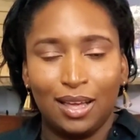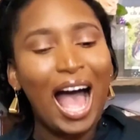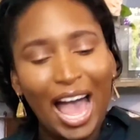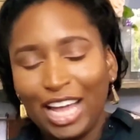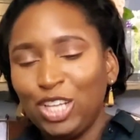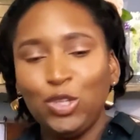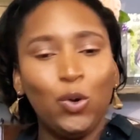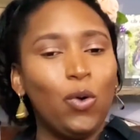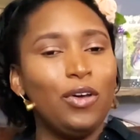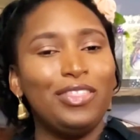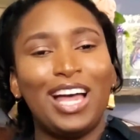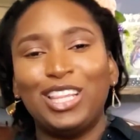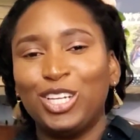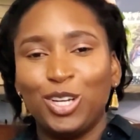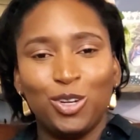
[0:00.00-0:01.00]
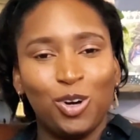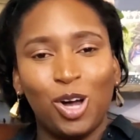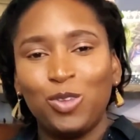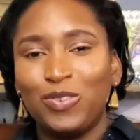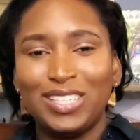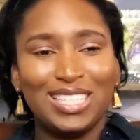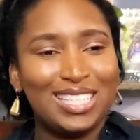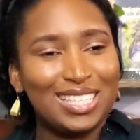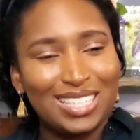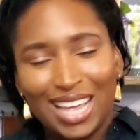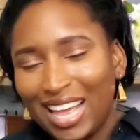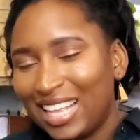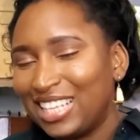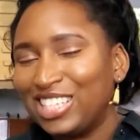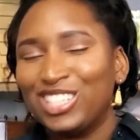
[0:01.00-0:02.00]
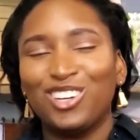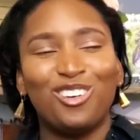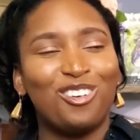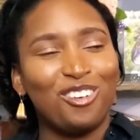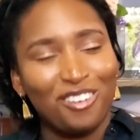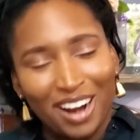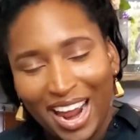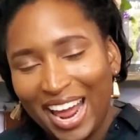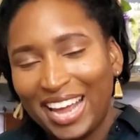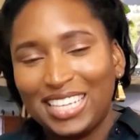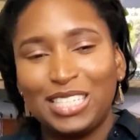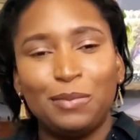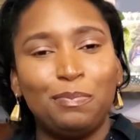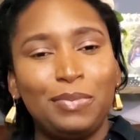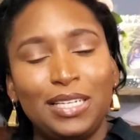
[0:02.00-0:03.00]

I know that the Lord will send the right